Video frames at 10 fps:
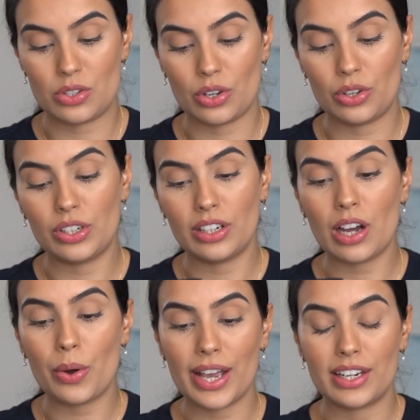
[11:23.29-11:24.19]
So you can
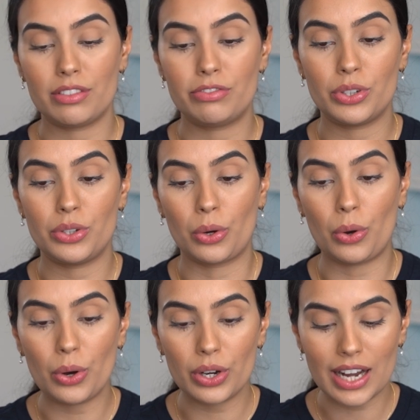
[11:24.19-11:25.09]
go ahead and view your
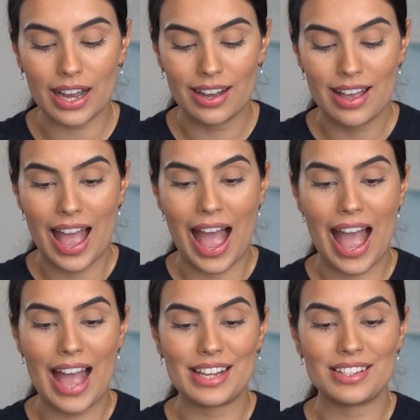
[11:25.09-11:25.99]
order,
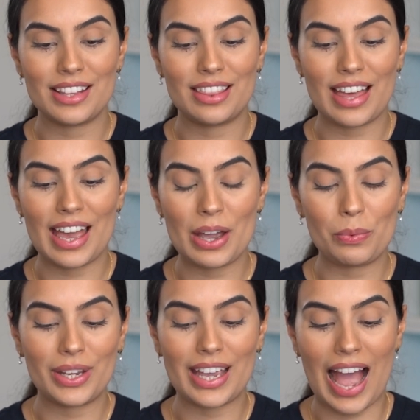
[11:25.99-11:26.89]
and there
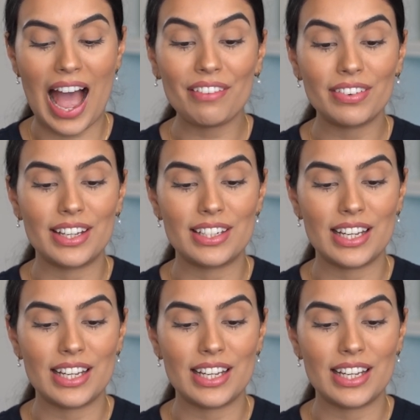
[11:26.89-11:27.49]
we have it.